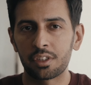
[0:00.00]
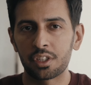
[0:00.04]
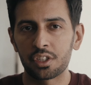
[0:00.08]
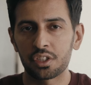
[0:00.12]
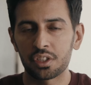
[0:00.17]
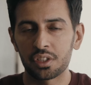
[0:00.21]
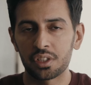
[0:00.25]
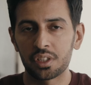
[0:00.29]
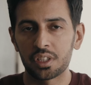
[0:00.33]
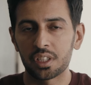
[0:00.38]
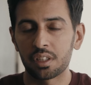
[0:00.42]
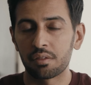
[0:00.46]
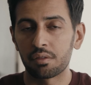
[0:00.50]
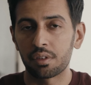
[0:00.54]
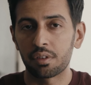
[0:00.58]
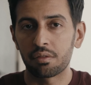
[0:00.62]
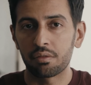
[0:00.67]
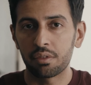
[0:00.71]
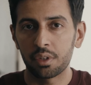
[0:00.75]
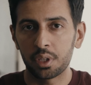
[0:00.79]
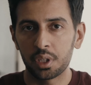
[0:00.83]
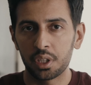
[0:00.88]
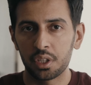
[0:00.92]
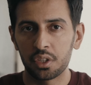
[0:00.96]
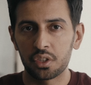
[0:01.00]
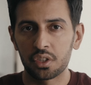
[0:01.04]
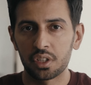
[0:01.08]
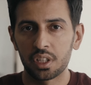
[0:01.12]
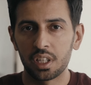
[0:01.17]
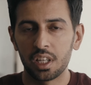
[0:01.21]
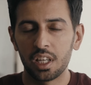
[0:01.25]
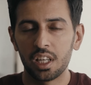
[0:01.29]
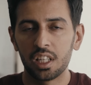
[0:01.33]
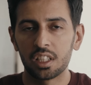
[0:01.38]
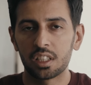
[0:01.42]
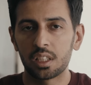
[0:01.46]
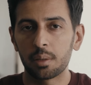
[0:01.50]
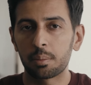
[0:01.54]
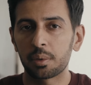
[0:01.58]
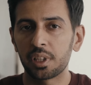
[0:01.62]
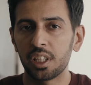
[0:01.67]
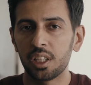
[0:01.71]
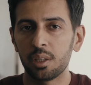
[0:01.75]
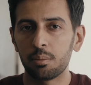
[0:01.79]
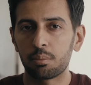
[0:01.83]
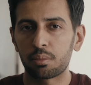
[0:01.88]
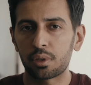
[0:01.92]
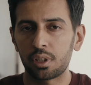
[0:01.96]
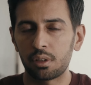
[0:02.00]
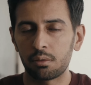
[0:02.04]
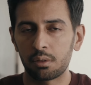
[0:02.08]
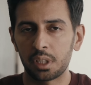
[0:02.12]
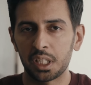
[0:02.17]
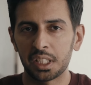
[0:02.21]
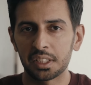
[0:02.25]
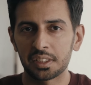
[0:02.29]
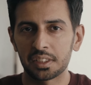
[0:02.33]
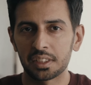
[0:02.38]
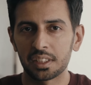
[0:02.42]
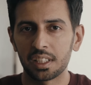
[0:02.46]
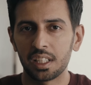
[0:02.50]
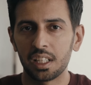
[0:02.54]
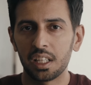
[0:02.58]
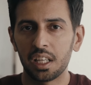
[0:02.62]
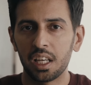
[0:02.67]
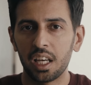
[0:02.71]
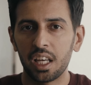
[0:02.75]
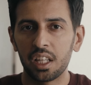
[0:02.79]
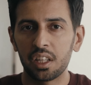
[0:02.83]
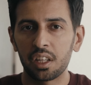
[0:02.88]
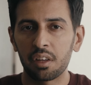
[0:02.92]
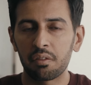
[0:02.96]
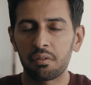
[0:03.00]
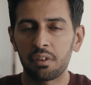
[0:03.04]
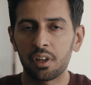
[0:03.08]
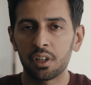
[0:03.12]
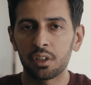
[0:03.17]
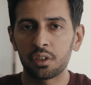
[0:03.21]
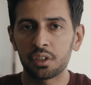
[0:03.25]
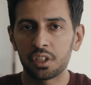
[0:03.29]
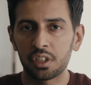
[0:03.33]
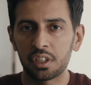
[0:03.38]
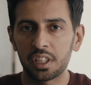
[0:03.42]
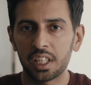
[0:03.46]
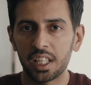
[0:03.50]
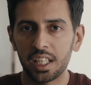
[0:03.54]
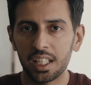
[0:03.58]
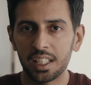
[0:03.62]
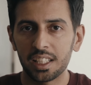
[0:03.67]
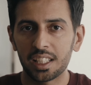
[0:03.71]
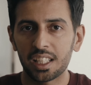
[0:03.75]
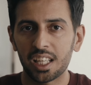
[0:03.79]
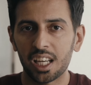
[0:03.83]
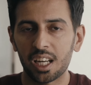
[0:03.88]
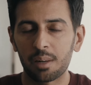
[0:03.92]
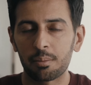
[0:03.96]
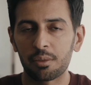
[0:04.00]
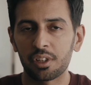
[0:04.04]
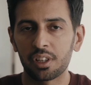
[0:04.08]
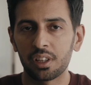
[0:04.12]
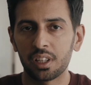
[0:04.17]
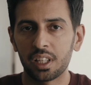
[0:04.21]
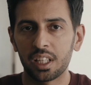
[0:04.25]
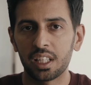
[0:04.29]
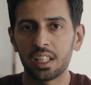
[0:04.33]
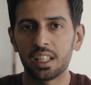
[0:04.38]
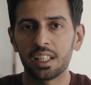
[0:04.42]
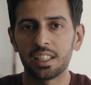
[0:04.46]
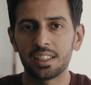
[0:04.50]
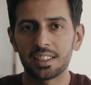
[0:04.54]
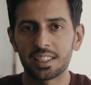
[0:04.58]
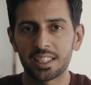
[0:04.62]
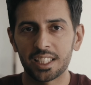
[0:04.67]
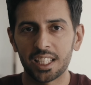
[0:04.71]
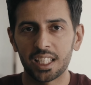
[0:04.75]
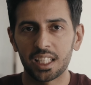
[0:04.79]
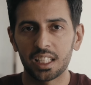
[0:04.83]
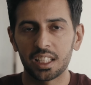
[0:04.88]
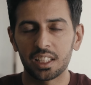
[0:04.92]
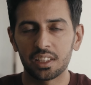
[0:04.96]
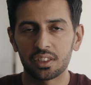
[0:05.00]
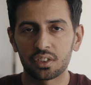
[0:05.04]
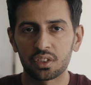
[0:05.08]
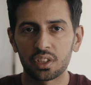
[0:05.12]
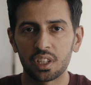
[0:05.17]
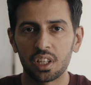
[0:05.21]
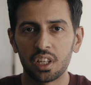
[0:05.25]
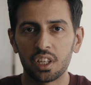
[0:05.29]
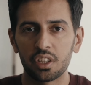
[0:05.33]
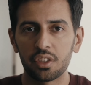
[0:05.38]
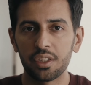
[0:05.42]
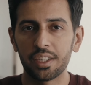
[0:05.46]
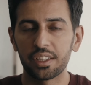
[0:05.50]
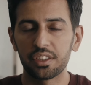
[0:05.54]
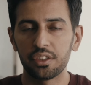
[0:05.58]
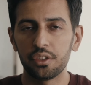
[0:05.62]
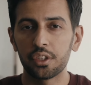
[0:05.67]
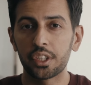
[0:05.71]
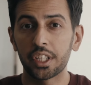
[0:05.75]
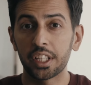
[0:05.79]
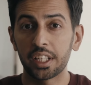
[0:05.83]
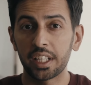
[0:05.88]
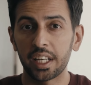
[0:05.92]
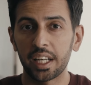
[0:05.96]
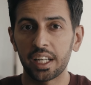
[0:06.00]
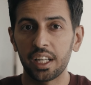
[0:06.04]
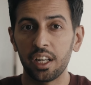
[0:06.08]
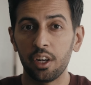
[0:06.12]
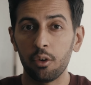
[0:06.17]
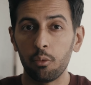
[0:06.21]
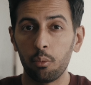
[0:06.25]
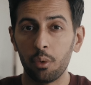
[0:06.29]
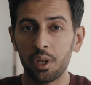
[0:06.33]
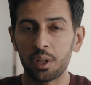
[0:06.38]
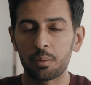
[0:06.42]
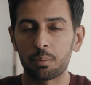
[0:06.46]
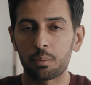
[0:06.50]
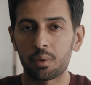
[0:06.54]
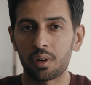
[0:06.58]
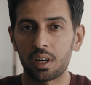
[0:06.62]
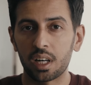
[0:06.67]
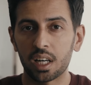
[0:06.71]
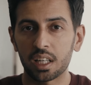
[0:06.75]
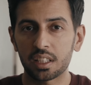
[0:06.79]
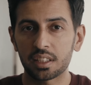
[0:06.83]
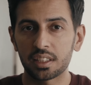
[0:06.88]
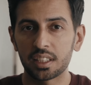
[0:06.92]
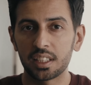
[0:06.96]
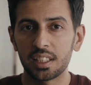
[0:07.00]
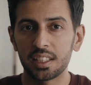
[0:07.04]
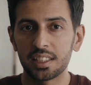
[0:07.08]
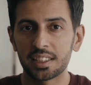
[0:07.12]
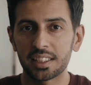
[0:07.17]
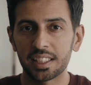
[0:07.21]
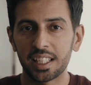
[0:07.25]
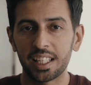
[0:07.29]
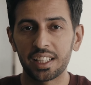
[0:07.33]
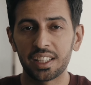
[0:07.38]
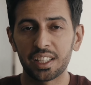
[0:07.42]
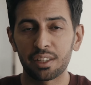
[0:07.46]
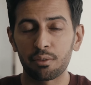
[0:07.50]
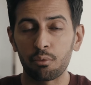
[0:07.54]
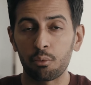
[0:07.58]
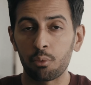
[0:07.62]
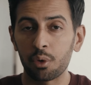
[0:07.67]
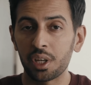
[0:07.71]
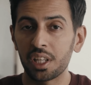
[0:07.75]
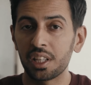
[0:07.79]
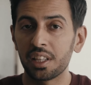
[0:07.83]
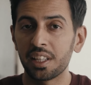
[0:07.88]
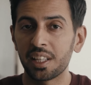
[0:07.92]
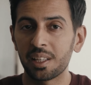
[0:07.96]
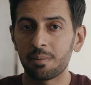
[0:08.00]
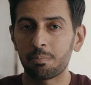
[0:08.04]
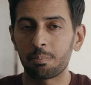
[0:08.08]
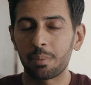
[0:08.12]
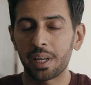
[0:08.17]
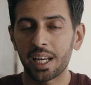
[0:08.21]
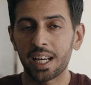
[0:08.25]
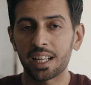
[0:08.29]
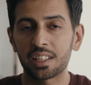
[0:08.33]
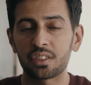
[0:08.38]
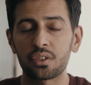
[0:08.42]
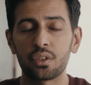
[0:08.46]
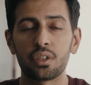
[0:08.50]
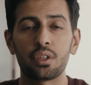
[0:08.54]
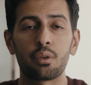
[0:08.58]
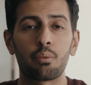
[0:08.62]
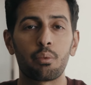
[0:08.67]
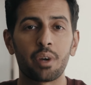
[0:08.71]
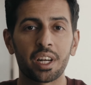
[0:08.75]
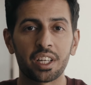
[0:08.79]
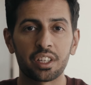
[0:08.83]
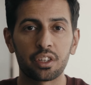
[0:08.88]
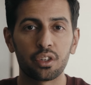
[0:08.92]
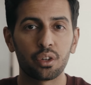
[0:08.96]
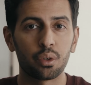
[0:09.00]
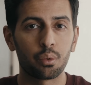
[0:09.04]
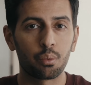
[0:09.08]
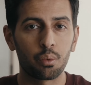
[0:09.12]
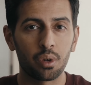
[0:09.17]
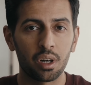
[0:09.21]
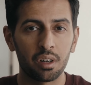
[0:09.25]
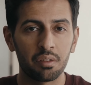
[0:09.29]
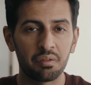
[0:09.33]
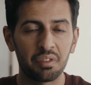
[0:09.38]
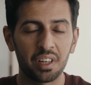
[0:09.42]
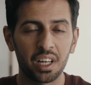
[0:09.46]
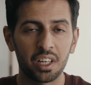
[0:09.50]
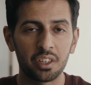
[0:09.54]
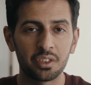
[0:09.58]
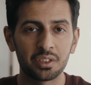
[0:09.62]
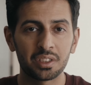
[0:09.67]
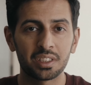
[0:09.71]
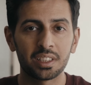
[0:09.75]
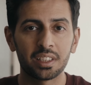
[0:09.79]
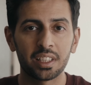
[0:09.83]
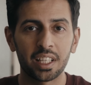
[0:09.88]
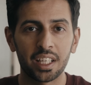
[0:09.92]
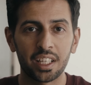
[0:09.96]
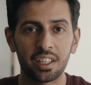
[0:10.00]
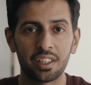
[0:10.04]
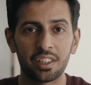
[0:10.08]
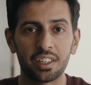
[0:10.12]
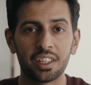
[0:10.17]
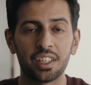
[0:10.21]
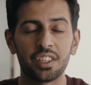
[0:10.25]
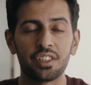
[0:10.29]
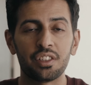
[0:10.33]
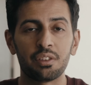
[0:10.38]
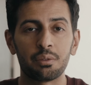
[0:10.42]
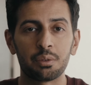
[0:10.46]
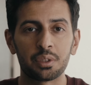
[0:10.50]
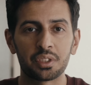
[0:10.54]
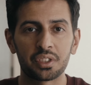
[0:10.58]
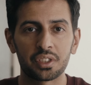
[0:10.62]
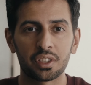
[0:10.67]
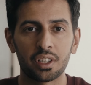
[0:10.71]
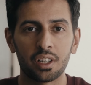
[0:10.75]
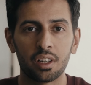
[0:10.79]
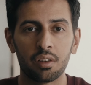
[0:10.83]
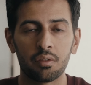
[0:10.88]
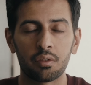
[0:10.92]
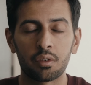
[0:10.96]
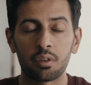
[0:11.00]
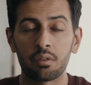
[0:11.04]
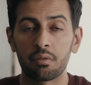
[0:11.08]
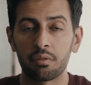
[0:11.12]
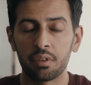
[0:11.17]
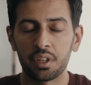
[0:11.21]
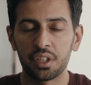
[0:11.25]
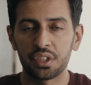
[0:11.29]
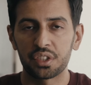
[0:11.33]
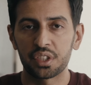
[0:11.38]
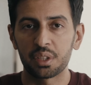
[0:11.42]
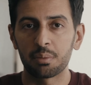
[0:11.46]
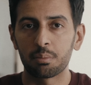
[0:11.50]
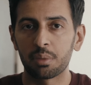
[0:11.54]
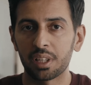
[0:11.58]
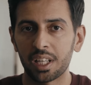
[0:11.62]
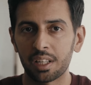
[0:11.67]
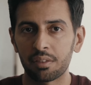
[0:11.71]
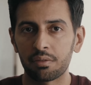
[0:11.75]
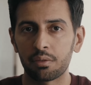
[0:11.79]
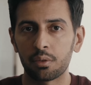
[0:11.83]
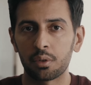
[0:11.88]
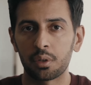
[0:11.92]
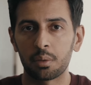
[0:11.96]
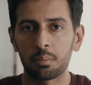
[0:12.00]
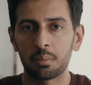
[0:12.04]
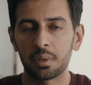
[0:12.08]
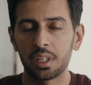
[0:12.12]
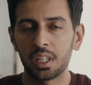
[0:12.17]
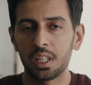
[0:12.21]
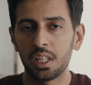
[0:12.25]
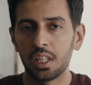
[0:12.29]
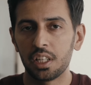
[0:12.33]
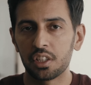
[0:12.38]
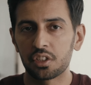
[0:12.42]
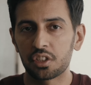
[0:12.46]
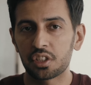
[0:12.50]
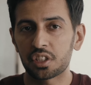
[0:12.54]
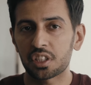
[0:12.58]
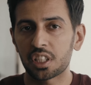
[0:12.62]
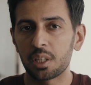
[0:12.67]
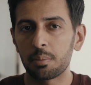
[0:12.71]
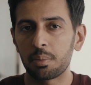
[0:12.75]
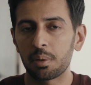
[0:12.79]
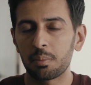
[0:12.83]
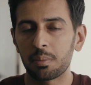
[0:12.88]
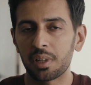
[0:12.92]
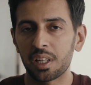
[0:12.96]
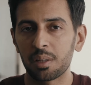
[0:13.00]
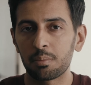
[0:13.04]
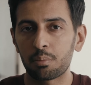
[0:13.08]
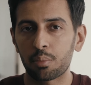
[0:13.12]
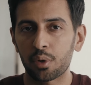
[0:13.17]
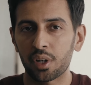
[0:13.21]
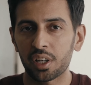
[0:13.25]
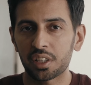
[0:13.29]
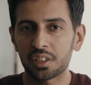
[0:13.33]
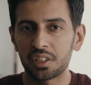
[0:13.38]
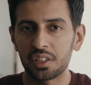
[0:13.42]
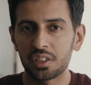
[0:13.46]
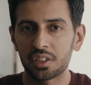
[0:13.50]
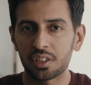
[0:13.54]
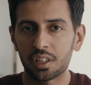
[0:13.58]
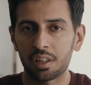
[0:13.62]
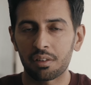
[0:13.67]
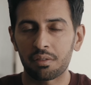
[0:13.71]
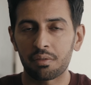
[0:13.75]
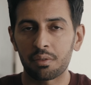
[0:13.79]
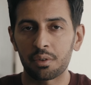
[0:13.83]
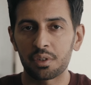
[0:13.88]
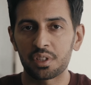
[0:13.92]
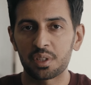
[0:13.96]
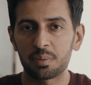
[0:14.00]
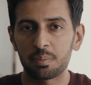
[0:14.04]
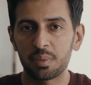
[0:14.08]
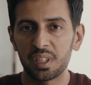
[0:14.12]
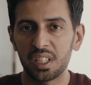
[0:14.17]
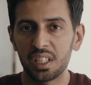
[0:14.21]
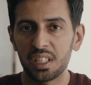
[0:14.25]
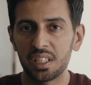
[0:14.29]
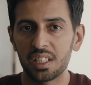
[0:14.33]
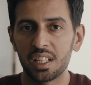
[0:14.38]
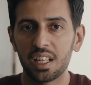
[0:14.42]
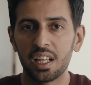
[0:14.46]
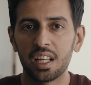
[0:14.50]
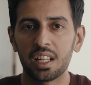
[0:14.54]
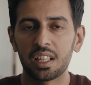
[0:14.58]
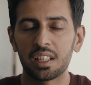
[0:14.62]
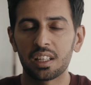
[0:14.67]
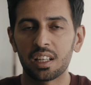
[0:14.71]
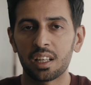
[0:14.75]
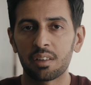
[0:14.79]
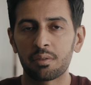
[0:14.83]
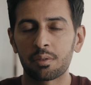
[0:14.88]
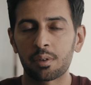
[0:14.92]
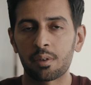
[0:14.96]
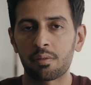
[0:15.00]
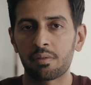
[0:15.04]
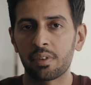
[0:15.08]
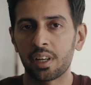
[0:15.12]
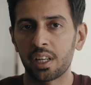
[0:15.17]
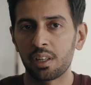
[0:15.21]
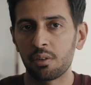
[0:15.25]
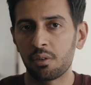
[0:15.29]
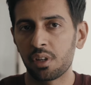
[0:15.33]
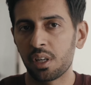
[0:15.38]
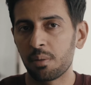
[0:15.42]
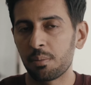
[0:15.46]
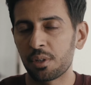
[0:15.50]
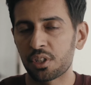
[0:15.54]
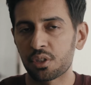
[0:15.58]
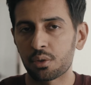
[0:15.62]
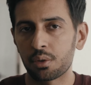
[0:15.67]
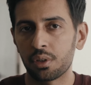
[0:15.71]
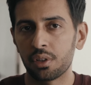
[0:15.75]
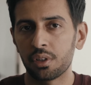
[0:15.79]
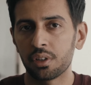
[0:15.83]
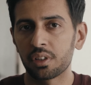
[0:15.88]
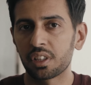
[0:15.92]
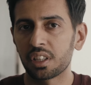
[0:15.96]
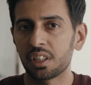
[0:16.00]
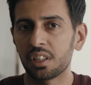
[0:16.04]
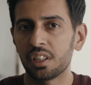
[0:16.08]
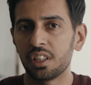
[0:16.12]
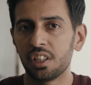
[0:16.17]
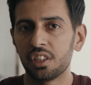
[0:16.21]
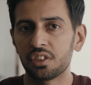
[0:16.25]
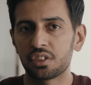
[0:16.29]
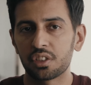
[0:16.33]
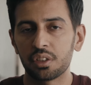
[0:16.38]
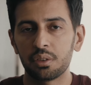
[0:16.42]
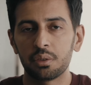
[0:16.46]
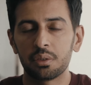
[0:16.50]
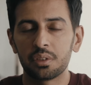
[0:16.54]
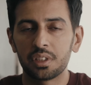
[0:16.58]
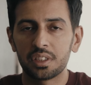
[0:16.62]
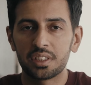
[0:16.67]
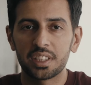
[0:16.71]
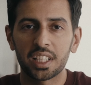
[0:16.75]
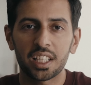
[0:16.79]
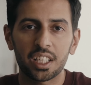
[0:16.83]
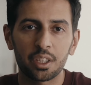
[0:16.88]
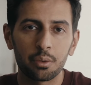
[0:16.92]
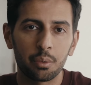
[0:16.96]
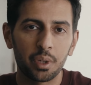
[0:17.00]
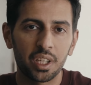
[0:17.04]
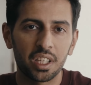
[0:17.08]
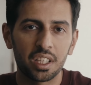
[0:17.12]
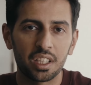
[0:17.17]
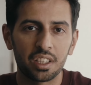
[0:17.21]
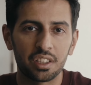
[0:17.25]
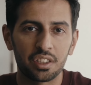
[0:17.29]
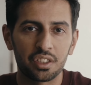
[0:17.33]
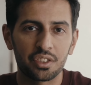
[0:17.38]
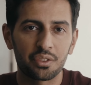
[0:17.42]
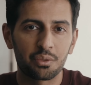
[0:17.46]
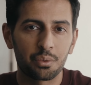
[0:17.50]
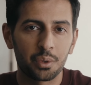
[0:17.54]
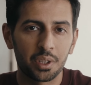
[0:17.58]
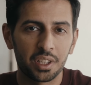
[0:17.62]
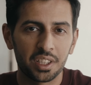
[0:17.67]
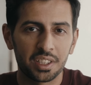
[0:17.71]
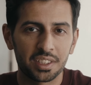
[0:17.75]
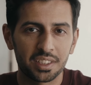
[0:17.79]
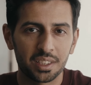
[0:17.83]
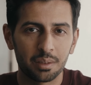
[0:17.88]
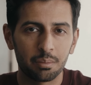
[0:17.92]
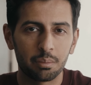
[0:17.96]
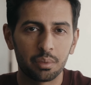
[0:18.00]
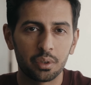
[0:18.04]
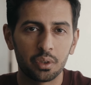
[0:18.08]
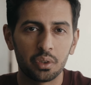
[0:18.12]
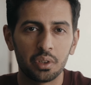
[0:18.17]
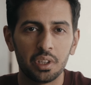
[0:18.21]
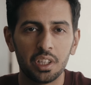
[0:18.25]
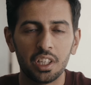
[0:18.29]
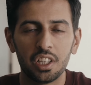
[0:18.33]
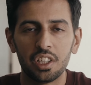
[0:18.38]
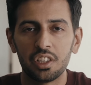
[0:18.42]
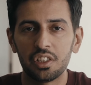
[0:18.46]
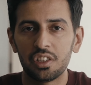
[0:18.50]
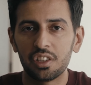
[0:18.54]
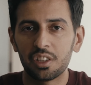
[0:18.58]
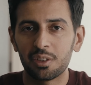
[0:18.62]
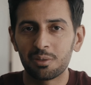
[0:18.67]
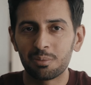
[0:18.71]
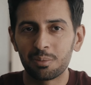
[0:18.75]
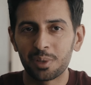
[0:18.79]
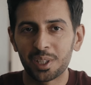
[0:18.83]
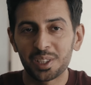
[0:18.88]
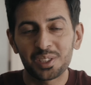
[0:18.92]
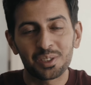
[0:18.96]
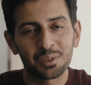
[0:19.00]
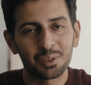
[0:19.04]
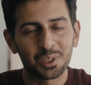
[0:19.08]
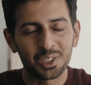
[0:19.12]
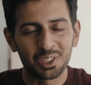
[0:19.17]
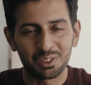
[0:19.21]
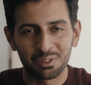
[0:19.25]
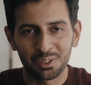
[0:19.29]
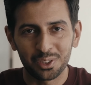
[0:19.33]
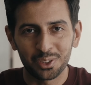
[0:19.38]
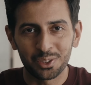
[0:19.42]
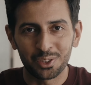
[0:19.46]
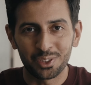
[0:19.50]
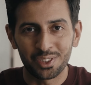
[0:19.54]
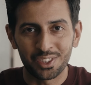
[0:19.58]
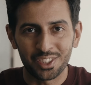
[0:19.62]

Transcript: versions of your footage, typically ProRes, and they follow your in-camera LUT settings. You can edit with proxies and then relink back to the REDCODE RAW files later in your Resolve or finishing platform. Just keep in mind proxies are for speed, not for final image quality. So the takeaway here is really simple. Don't mess with the folder